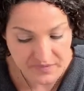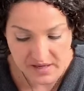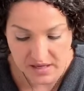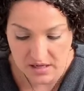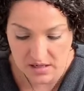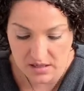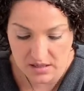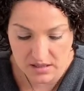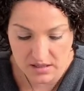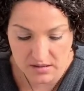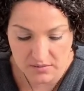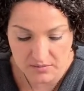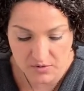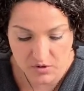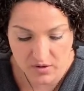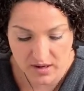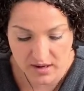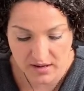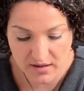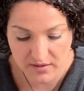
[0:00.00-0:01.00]
You
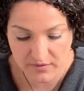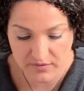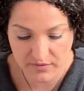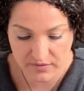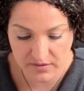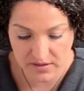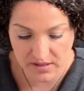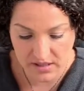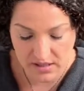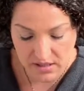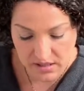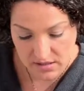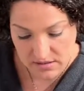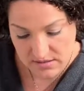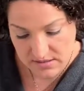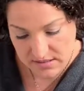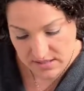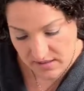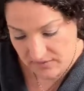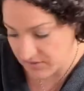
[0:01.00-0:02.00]
have the
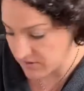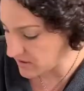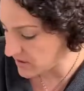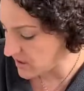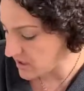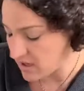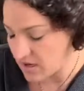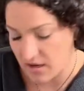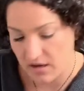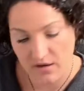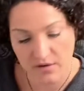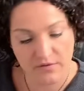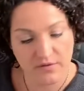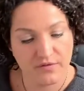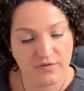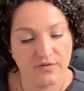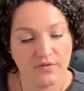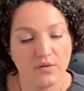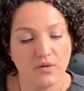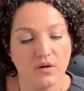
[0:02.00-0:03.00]
Seven of
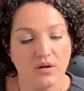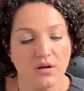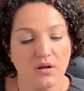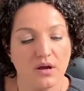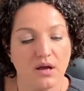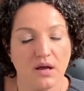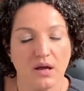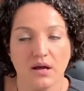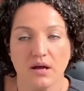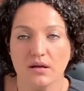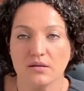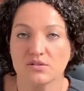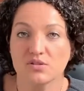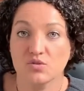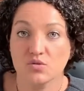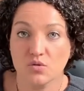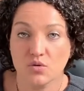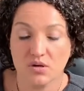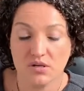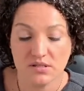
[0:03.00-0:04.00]

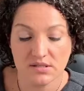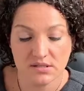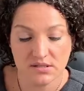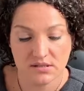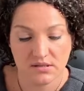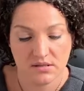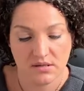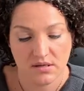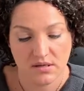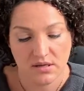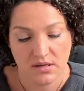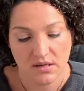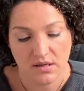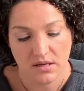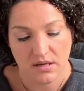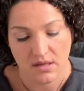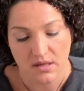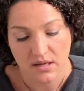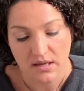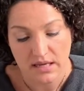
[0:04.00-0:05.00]
Swords
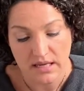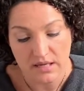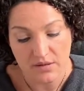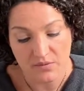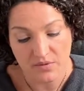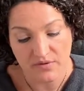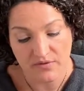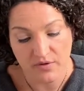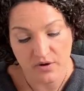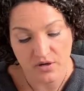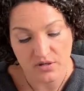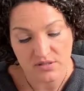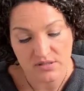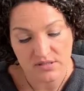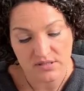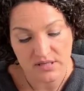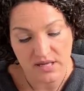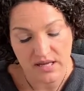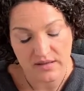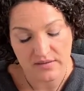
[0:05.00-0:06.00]
in
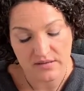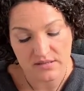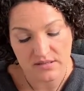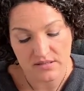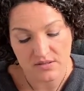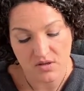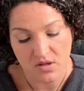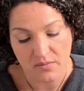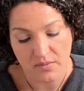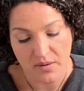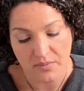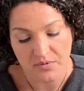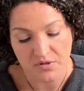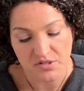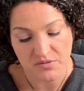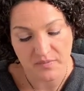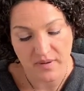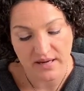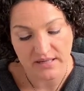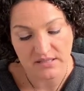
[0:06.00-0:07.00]
reverse, and this is all about
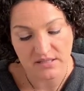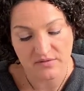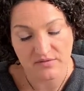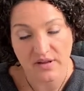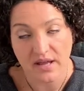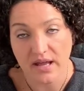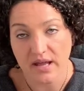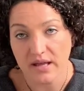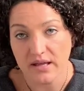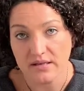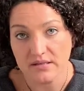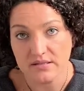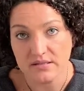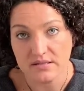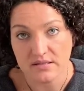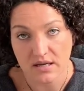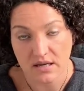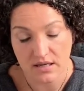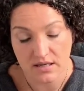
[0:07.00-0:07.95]
perspective and